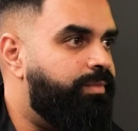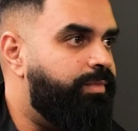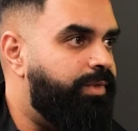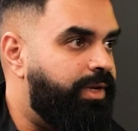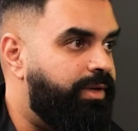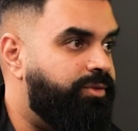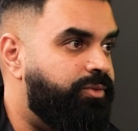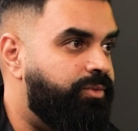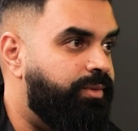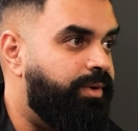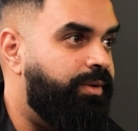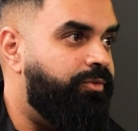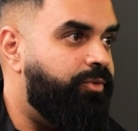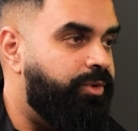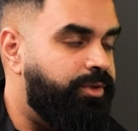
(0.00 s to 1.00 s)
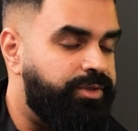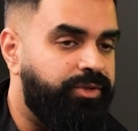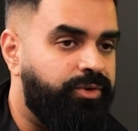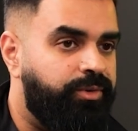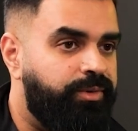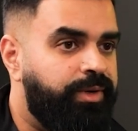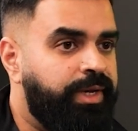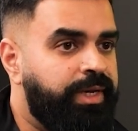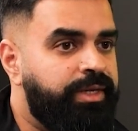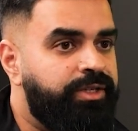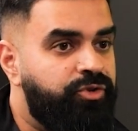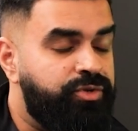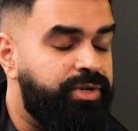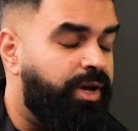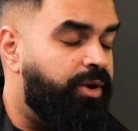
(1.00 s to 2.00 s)
Yeah, so of course,
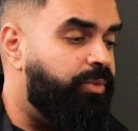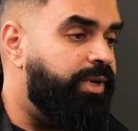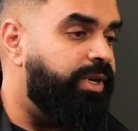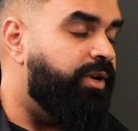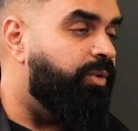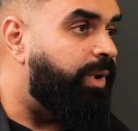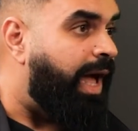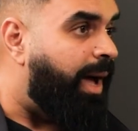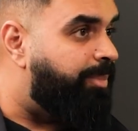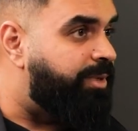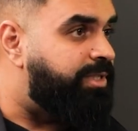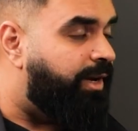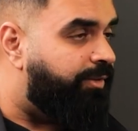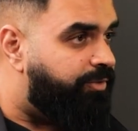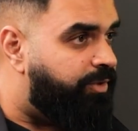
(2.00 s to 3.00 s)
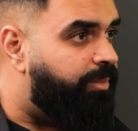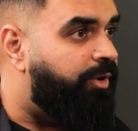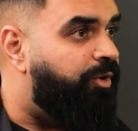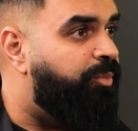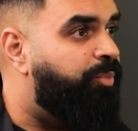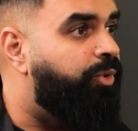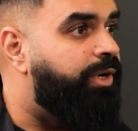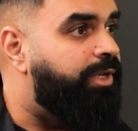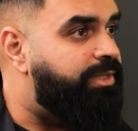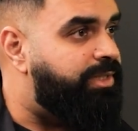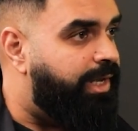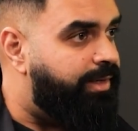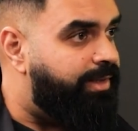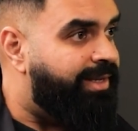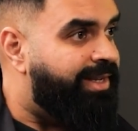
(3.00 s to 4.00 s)
usually I don't hear what happens after my report is
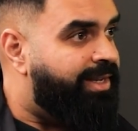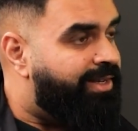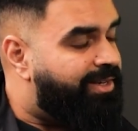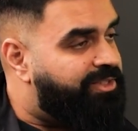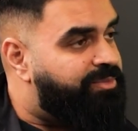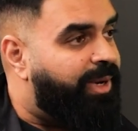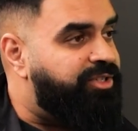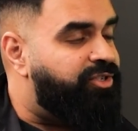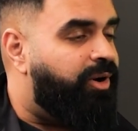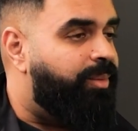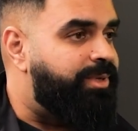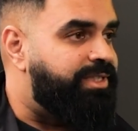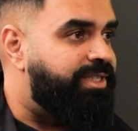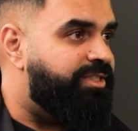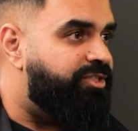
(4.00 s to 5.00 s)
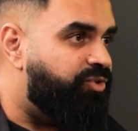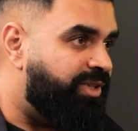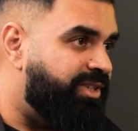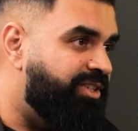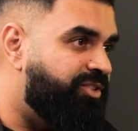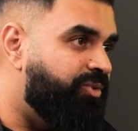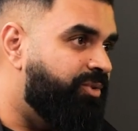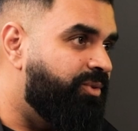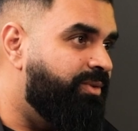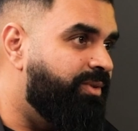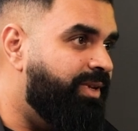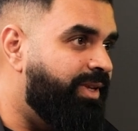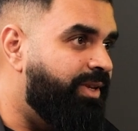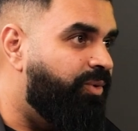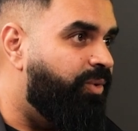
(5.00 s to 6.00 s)
sent because my job is just strictly to,
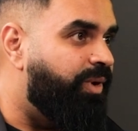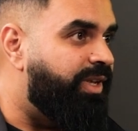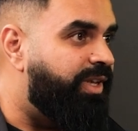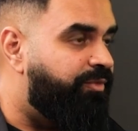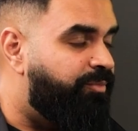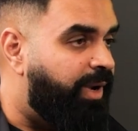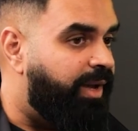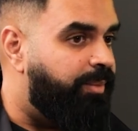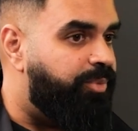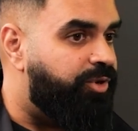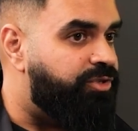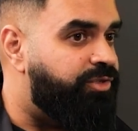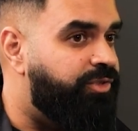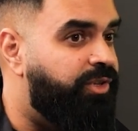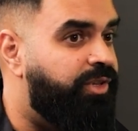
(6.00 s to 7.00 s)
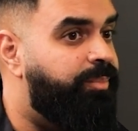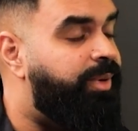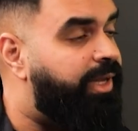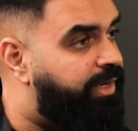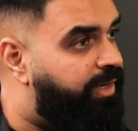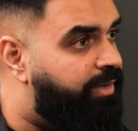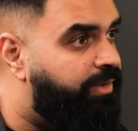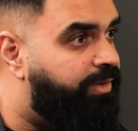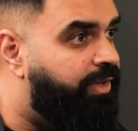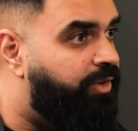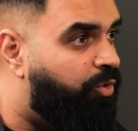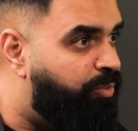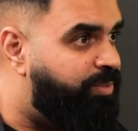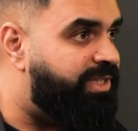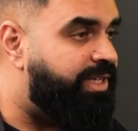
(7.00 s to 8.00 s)
give my personal opinion on the
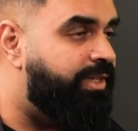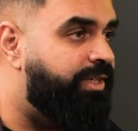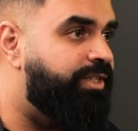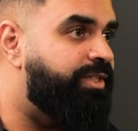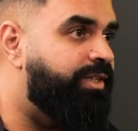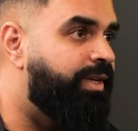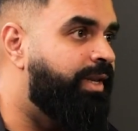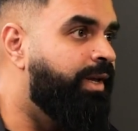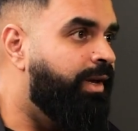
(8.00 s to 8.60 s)
home's condition.